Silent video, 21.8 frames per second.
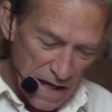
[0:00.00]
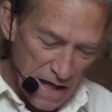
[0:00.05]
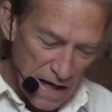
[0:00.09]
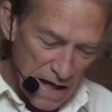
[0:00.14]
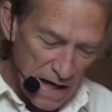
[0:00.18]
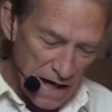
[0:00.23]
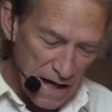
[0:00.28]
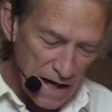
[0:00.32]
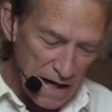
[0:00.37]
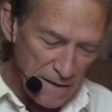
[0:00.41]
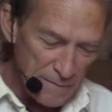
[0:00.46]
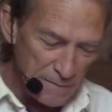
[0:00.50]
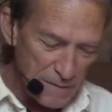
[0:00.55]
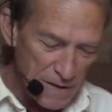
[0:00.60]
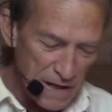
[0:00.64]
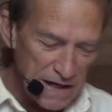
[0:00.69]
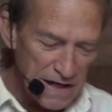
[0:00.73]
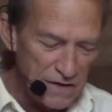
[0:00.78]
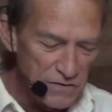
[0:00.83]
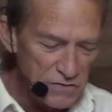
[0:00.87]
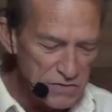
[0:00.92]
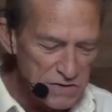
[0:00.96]

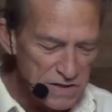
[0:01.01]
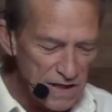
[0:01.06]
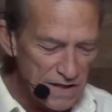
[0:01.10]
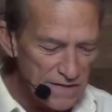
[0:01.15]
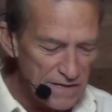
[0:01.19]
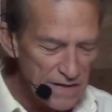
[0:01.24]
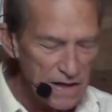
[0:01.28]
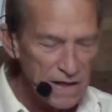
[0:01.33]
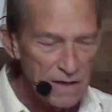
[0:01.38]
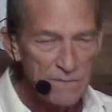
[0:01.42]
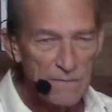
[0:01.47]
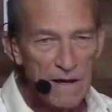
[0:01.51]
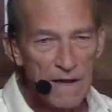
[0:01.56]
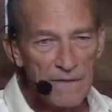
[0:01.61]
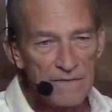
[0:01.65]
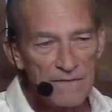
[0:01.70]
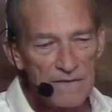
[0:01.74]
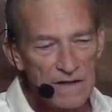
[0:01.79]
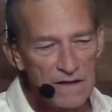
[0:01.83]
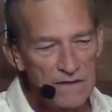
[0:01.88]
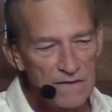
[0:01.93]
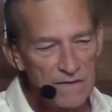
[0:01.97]
An interesting thing about
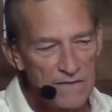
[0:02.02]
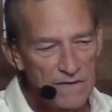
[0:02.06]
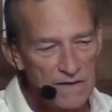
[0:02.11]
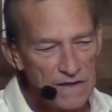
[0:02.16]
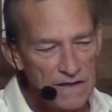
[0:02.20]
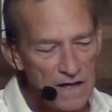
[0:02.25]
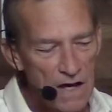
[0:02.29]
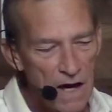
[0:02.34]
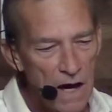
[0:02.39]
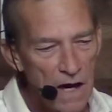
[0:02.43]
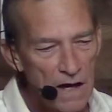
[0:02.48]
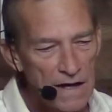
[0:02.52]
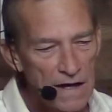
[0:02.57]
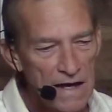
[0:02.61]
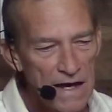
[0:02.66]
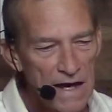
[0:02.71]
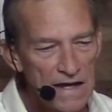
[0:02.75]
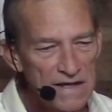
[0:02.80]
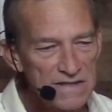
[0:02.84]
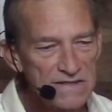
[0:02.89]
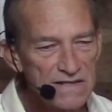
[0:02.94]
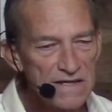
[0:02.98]
the yang
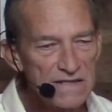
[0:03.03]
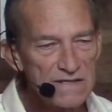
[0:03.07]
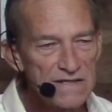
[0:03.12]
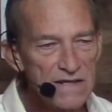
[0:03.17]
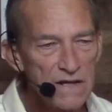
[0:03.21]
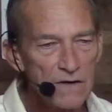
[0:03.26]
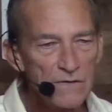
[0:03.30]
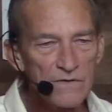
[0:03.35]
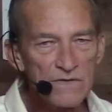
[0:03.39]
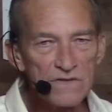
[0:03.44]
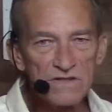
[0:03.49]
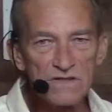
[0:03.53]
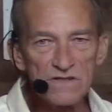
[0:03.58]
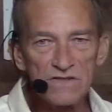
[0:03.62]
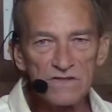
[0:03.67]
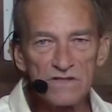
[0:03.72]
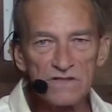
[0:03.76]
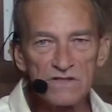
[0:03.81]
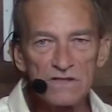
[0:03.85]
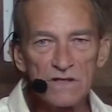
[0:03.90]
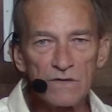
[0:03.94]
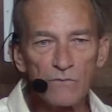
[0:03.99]
excess here, and this is
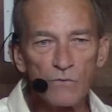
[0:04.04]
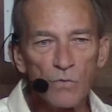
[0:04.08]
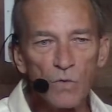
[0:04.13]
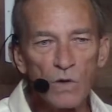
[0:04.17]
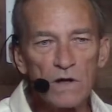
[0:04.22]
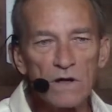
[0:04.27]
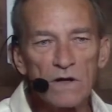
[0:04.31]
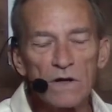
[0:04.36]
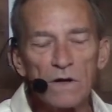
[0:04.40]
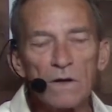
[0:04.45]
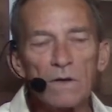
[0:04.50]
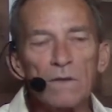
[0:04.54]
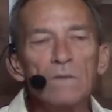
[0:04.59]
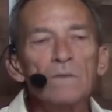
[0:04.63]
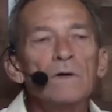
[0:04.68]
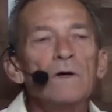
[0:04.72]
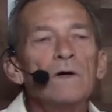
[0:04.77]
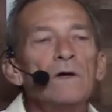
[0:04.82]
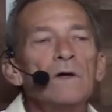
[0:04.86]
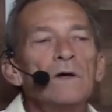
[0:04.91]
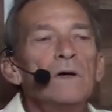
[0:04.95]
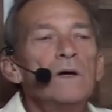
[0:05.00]
just one little
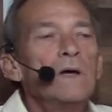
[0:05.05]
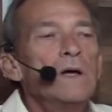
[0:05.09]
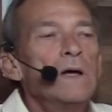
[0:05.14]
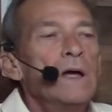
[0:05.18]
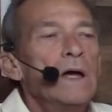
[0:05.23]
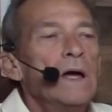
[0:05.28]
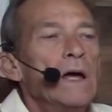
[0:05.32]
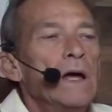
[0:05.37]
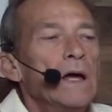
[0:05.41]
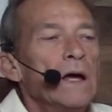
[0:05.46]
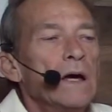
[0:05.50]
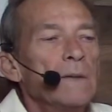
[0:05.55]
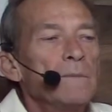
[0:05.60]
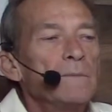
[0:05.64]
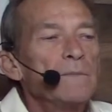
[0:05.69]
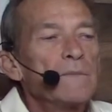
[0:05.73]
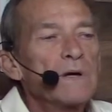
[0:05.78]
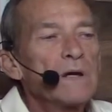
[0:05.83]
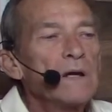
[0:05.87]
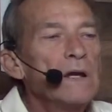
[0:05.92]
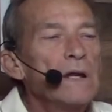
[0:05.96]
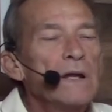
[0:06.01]

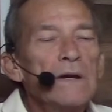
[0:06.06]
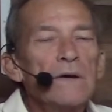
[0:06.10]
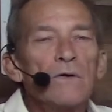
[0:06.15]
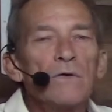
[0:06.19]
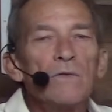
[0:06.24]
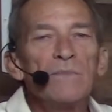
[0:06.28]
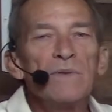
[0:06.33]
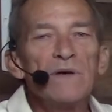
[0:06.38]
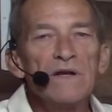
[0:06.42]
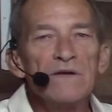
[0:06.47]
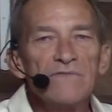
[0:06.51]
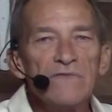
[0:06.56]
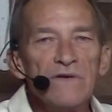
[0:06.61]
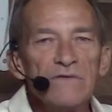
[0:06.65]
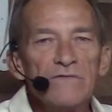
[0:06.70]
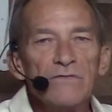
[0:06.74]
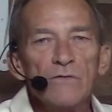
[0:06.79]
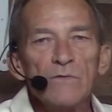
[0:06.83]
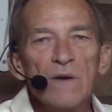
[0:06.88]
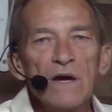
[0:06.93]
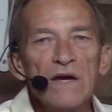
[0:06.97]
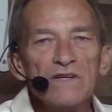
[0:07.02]
clinical bit of
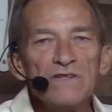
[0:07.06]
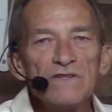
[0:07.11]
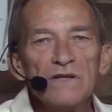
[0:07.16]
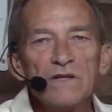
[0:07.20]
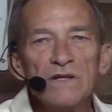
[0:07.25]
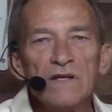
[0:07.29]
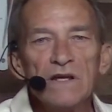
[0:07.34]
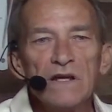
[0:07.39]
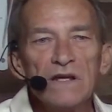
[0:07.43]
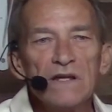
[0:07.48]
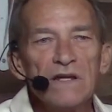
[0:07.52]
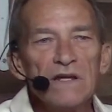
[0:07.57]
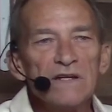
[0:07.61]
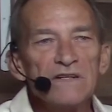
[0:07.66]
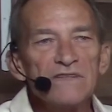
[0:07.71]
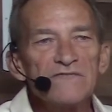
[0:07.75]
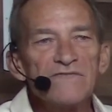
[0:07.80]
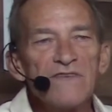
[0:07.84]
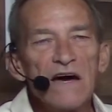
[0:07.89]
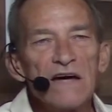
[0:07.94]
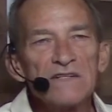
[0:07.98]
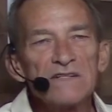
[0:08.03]
information that is
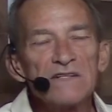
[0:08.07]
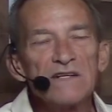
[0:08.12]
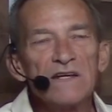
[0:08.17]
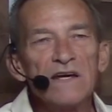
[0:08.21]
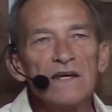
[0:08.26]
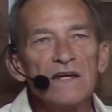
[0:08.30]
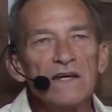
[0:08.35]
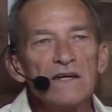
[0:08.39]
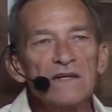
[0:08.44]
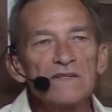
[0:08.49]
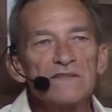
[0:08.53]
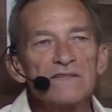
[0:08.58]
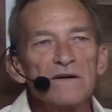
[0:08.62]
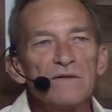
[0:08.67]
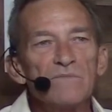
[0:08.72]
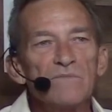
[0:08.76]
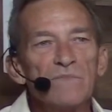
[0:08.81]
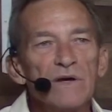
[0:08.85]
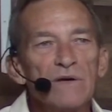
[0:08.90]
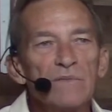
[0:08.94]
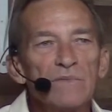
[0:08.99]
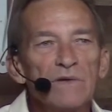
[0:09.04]
fascinating to some
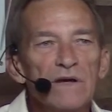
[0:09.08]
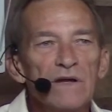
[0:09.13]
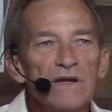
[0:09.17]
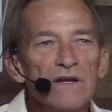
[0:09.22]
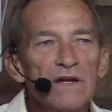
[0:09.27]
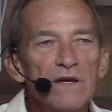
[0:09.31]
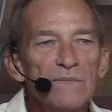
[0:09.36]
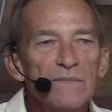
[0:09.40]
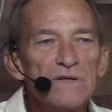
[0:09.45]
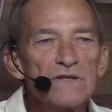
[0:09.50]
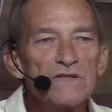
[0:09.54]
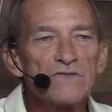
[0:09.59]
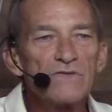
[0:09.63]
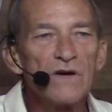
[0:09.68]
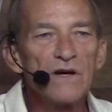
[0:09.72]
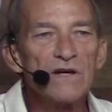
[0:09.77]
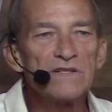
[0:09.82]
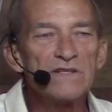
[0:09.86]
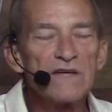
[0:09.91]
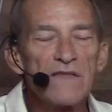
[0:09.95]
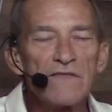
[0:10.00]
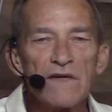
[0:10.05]
people and
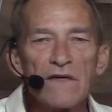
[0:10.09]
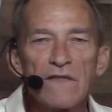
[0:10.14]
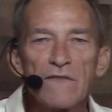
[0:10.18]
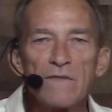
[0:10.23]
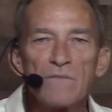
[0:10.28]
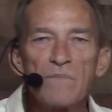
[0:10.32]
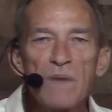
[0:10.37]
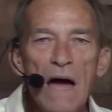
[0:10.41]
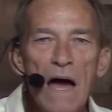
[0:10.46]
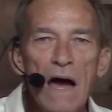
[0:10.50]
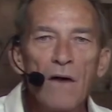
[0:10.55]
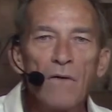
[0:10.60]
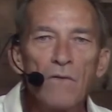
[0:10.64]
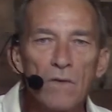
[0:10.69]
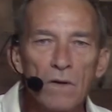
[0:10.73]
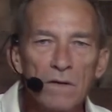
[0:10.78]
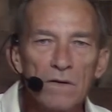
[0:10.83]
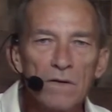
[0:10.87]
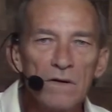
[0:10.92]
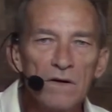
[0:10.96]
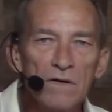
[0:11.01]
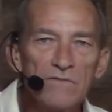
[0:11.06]
demonstrates, I think, the power
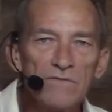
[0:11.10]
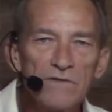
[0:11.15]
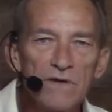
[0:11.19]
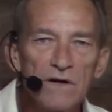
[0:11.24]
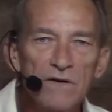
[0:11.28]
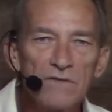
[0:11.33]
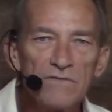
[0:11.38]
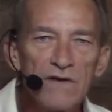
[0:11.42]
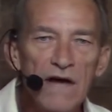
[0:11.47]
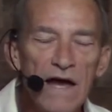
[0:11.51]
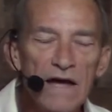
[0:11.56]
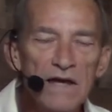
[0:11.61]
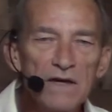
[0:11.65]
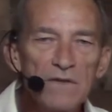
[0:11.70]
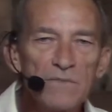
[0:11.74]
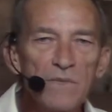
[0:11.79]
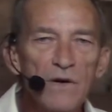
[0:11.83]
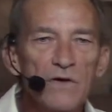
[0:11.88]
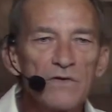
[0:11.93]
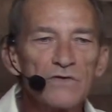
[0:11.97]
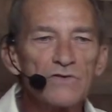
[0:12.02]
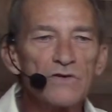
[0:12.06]
of
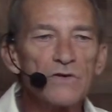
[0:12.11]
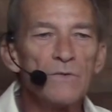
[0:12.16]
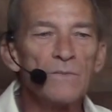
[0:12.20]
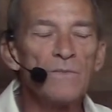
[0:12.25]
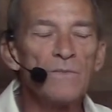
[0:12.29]
acupuncture.